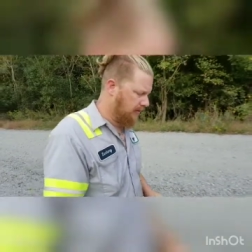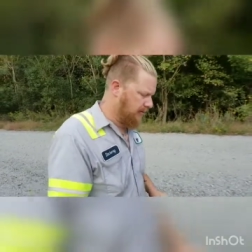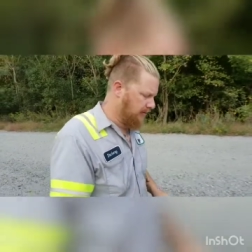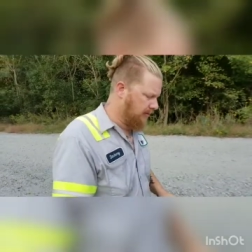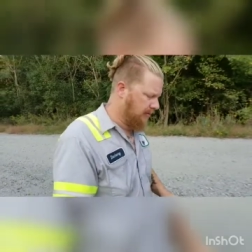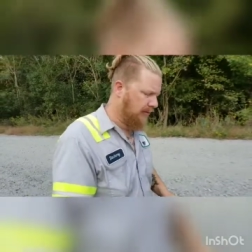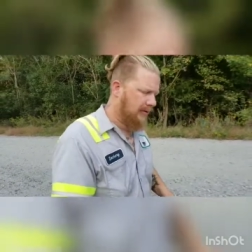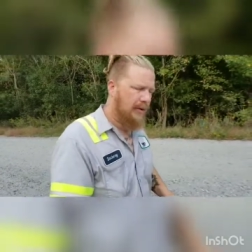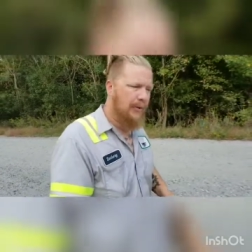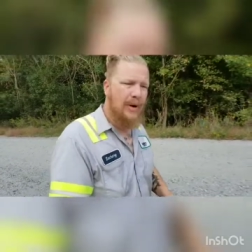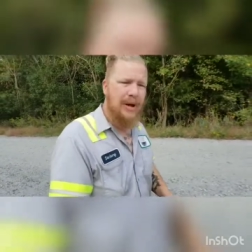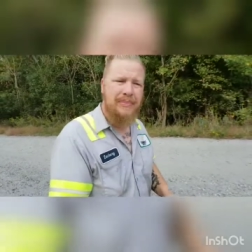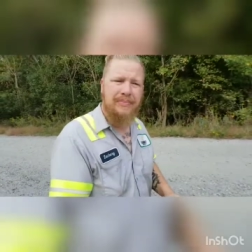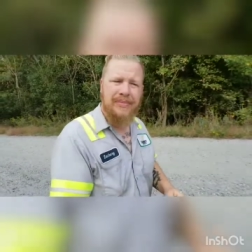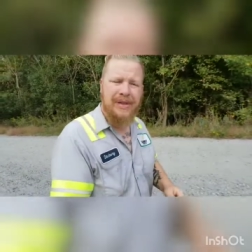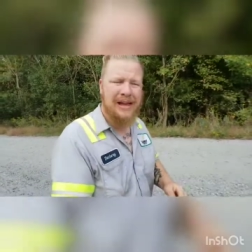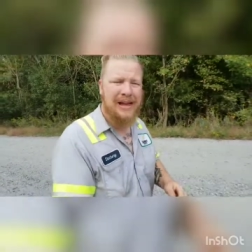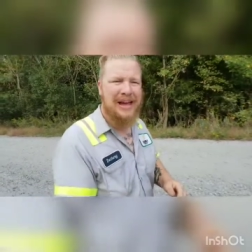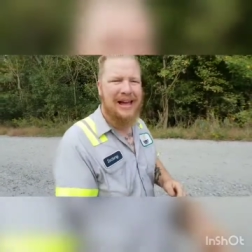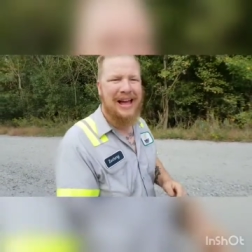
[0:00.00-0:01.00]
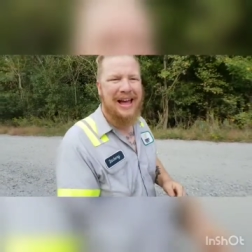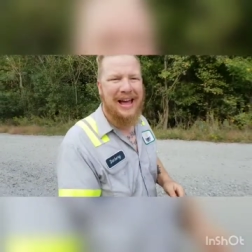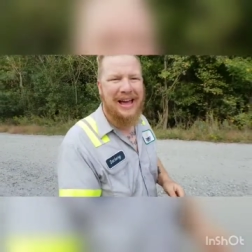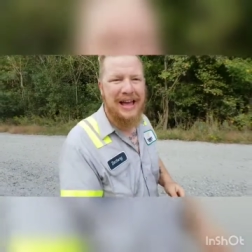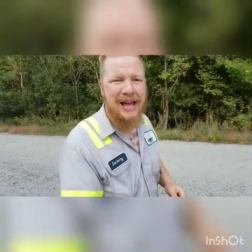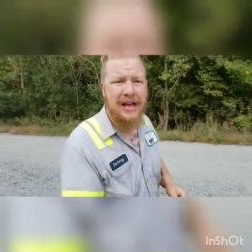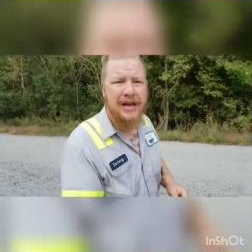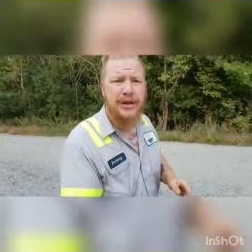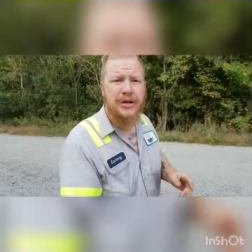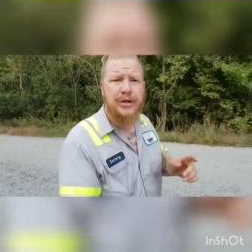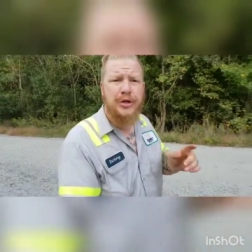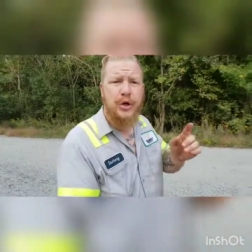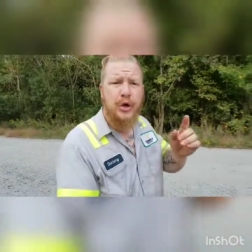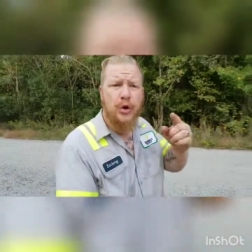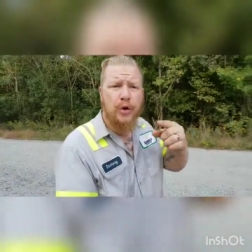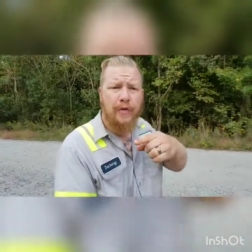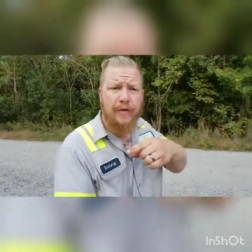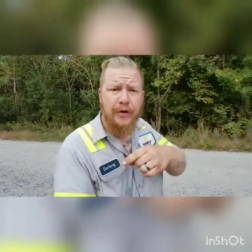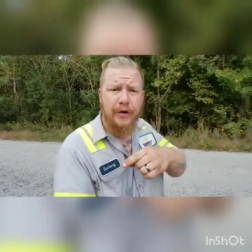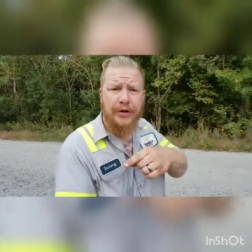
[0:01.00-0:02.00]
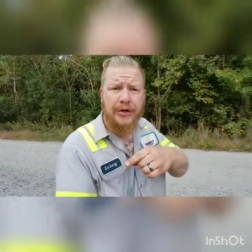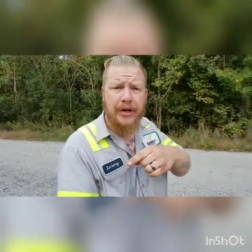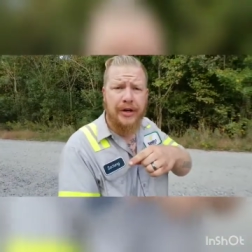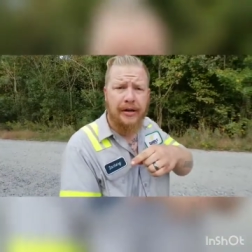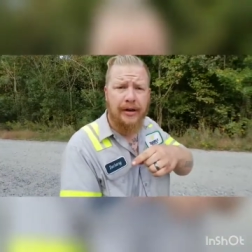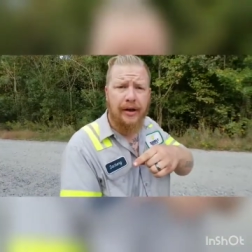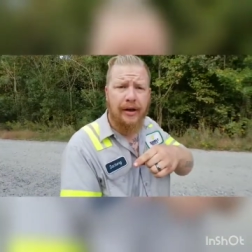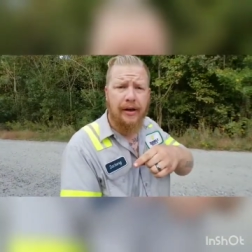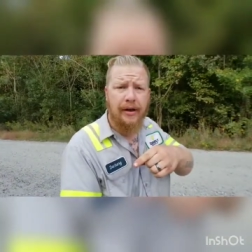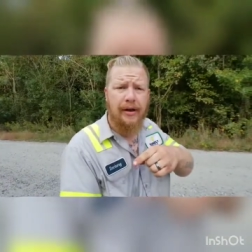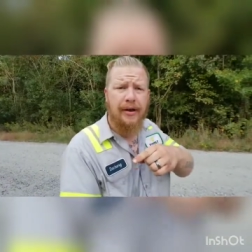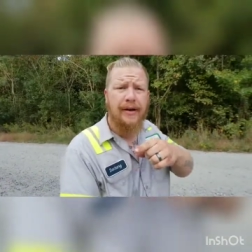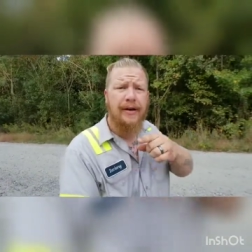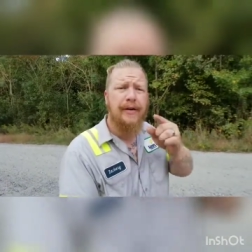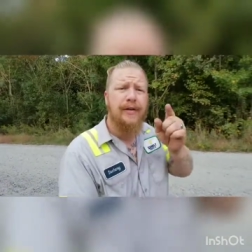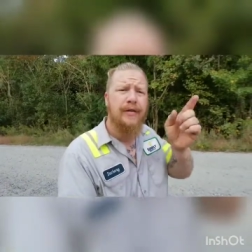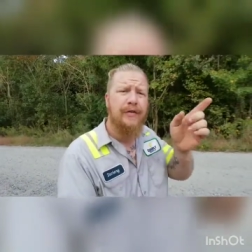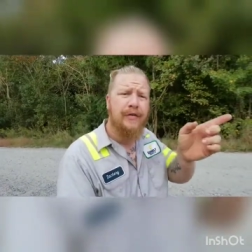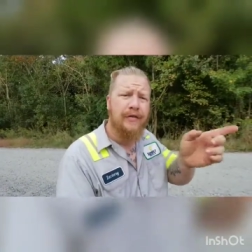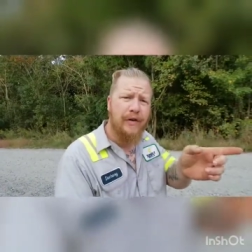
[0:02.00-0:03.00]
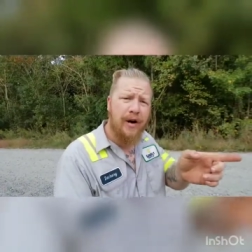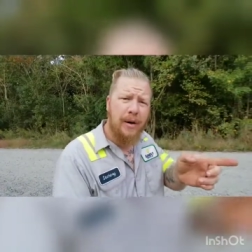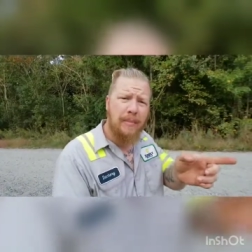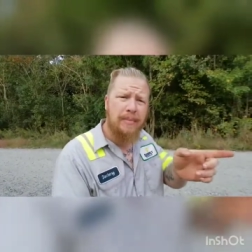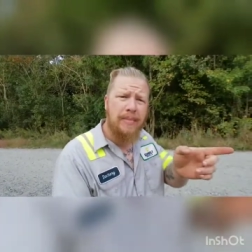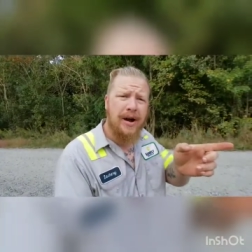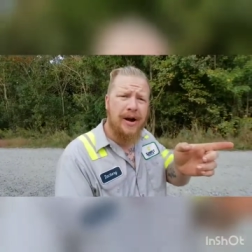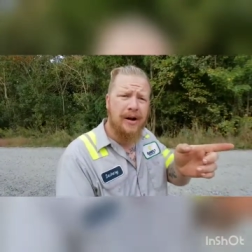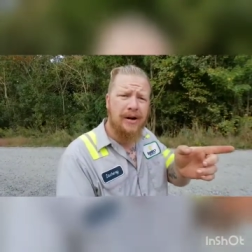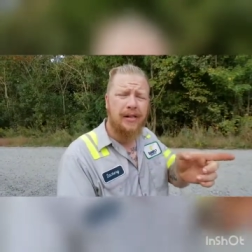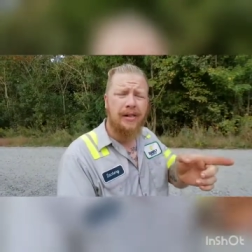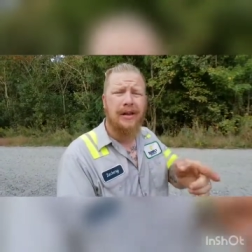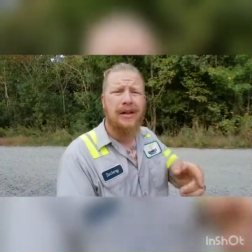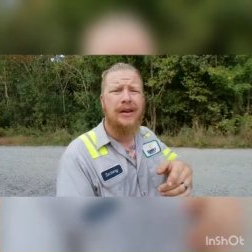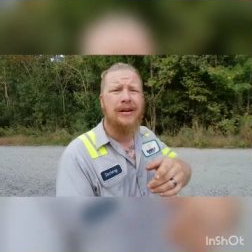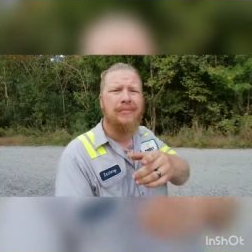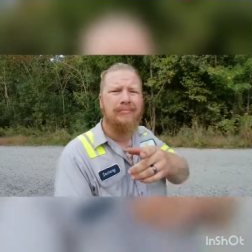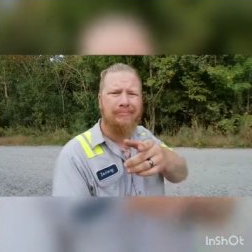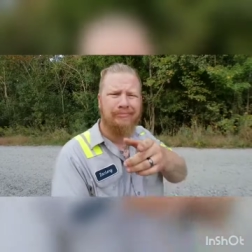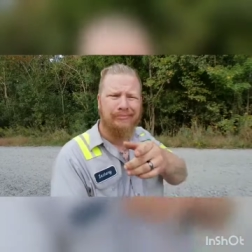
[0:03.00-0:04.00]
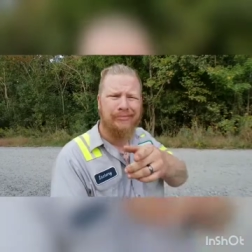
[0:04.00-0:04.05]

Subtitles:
Wait, to Virginia from Maryland.